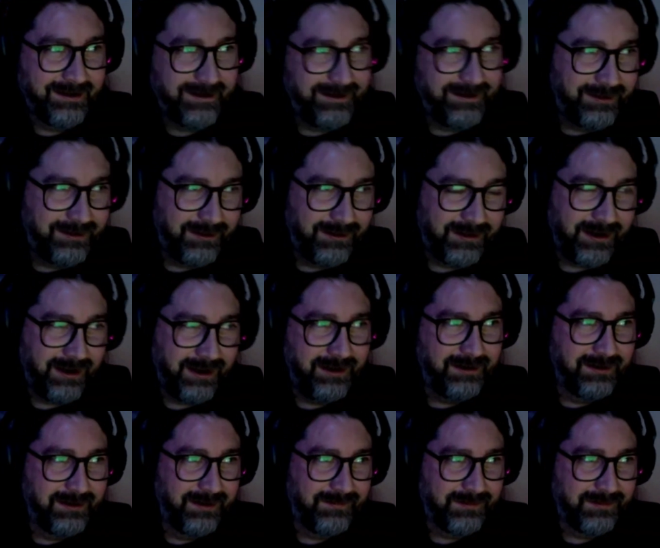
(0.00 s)
you're kind
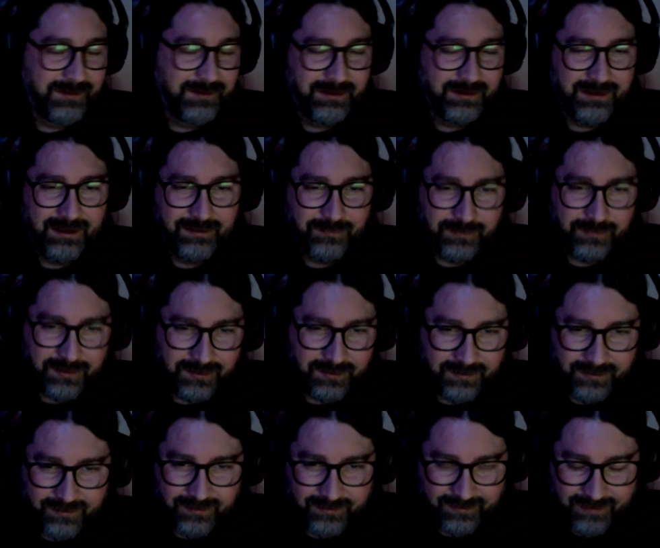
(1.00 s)
of left going like,
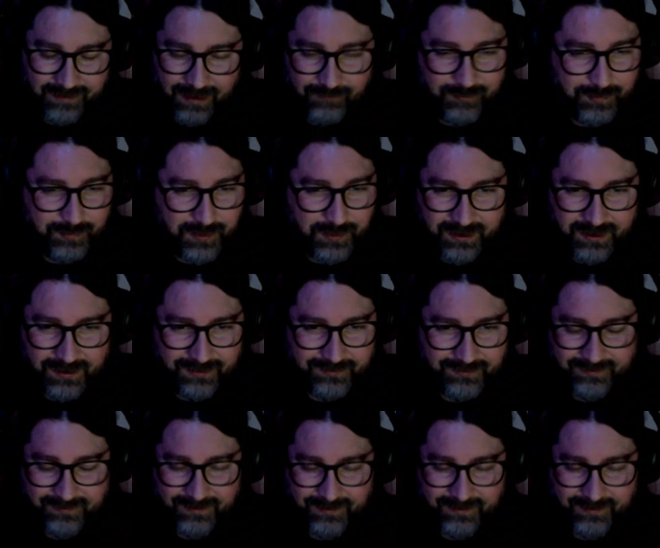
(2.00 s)
well, everybody else